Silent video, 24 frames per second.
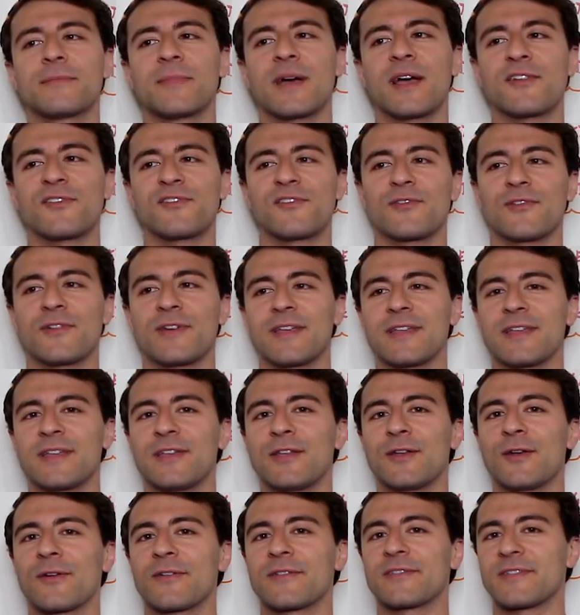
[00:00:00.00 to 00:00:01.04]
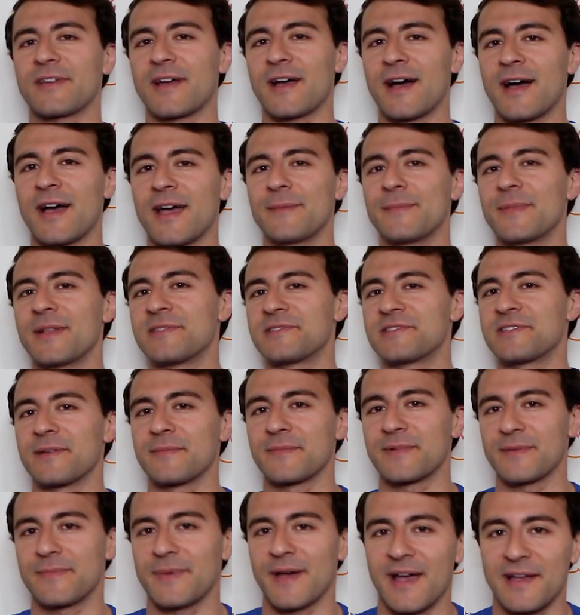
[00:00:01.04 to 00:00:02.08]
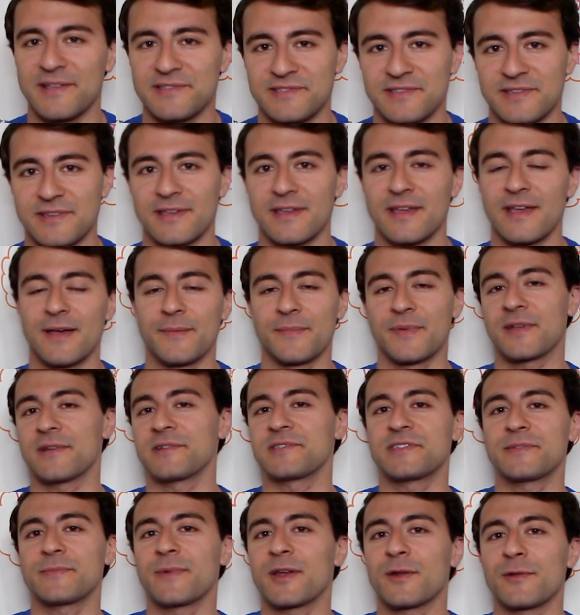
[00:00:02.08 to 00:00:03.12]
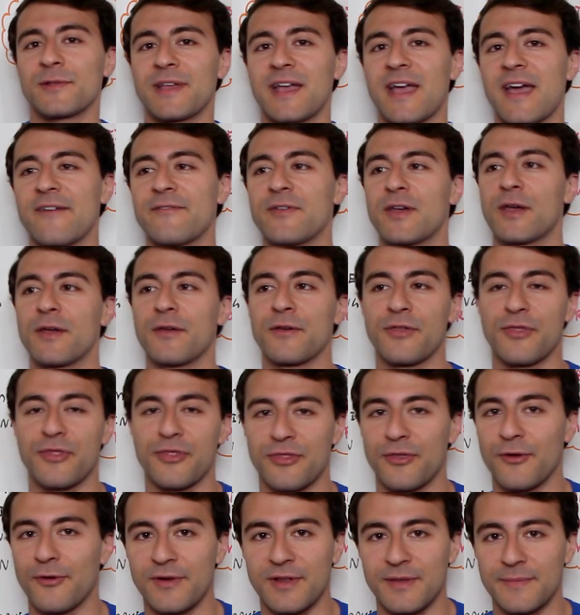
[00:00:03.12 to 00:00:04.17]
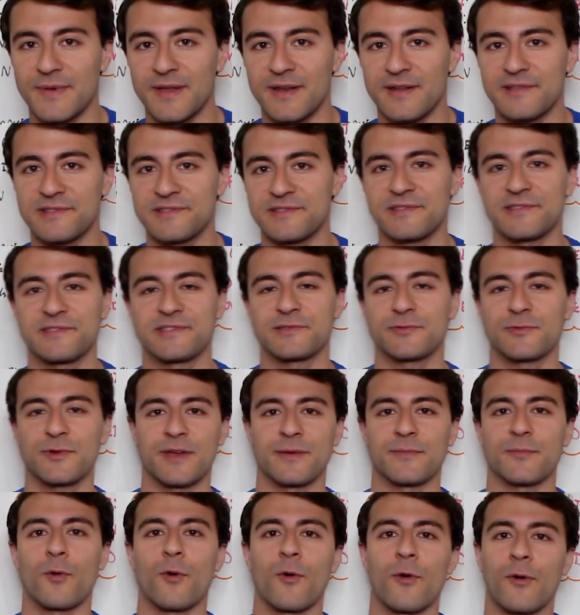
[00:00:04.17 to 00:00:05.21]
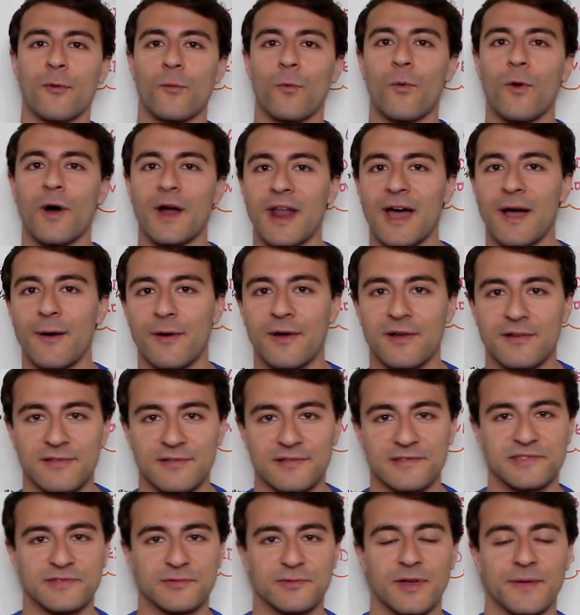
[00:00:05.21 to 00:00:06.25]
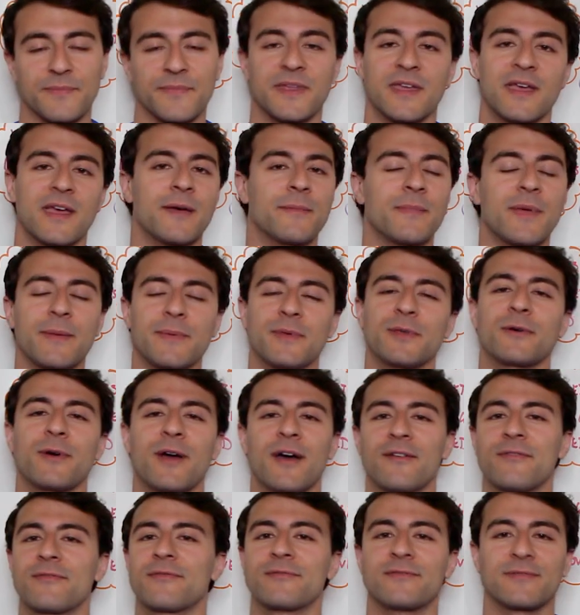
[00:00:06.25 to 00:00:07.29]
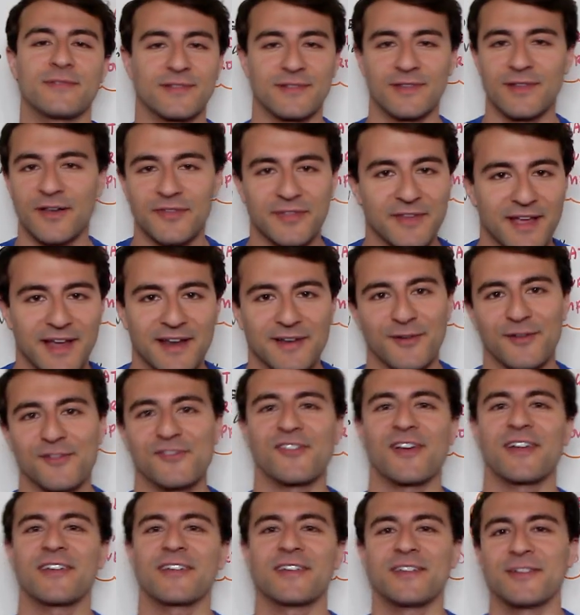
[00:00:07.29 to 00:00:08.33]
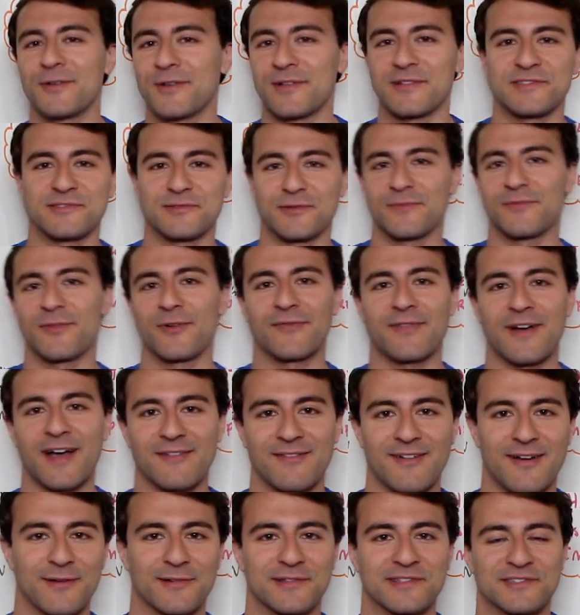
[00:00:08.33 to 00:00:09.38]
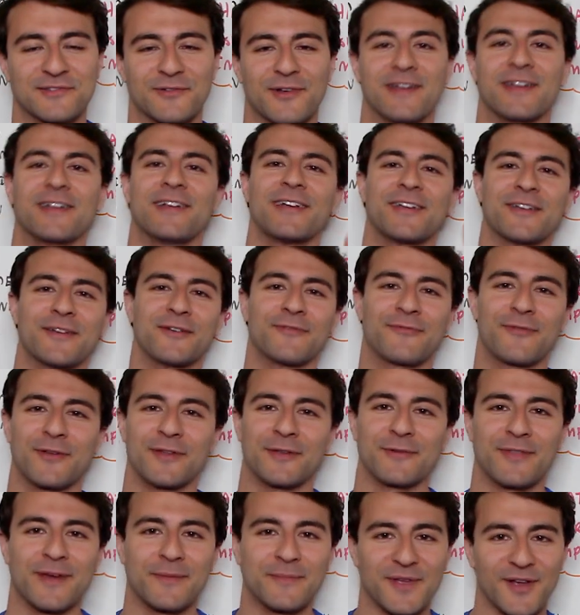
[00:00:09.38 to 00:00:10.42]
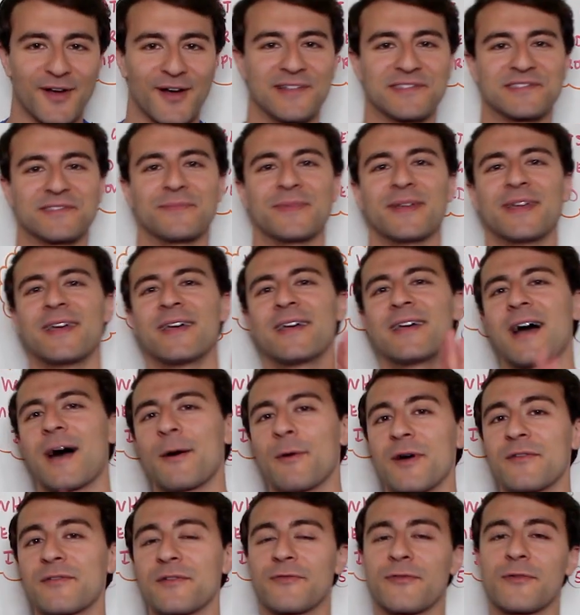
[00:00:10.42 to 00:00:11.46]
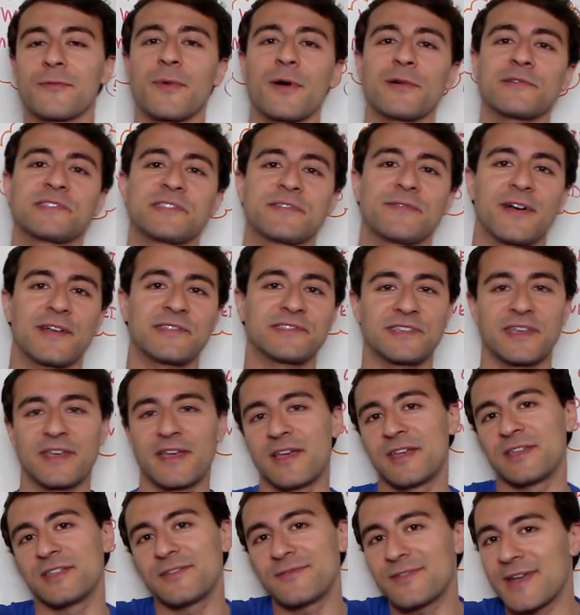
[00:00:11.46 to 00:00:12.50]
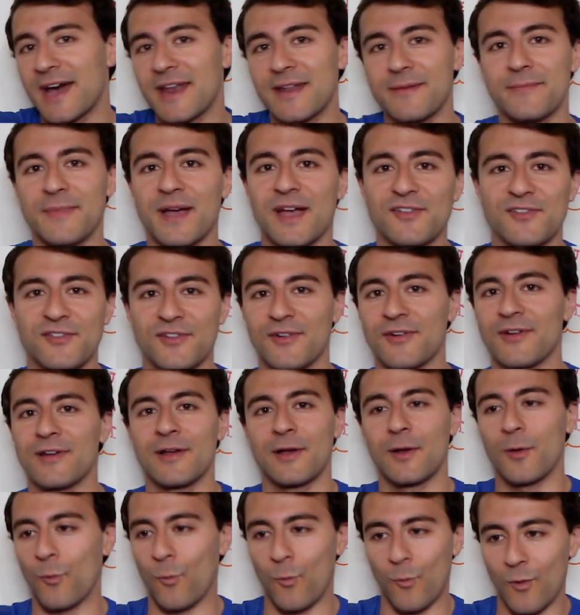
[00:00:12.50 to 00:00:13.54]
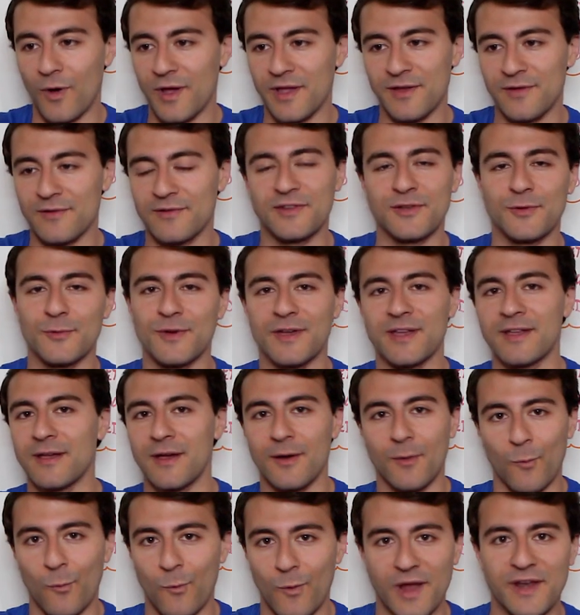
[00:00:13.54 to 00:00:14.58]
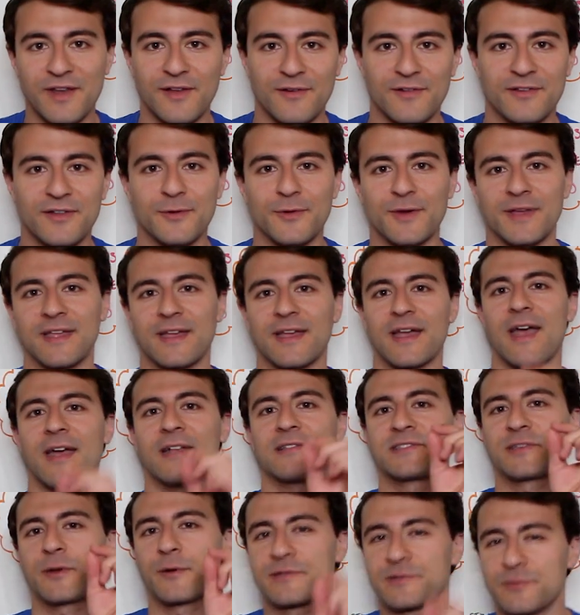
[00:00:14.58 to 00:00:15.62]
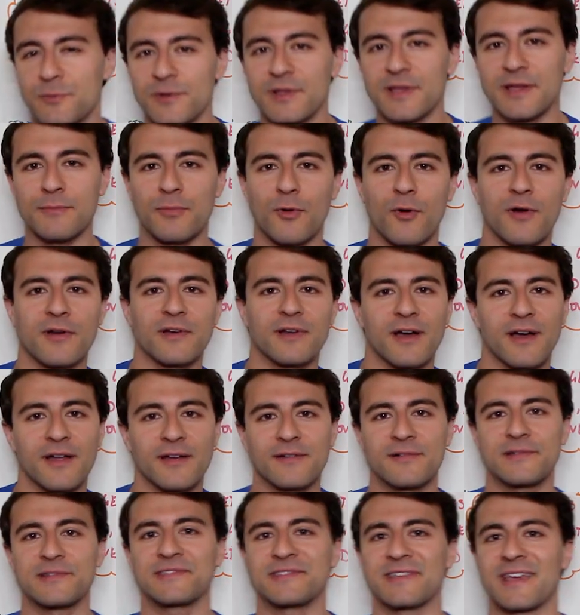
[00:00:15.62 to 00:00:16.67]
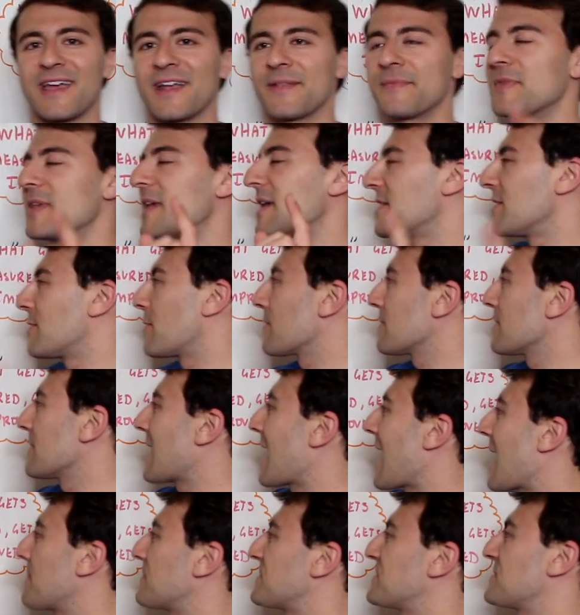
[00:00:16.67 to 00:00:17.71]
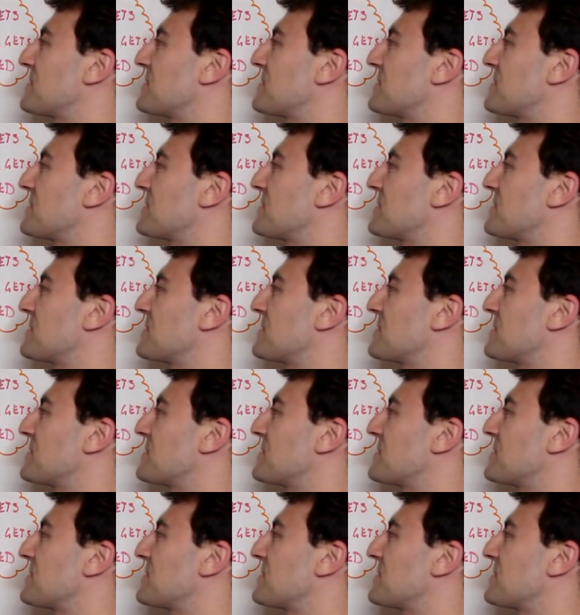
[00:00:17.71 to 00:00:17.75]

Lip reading: measuring your time in some capacity because you might only have 30 minutes to swim or 1 hour to swim. Maybe you have nothing on your agenda and you can swim for 5 hours straight. Good for you, that'd be awesome. However, for most of us, you've got to measure what you're doing when you're doing it. And so it's really important to understand your lap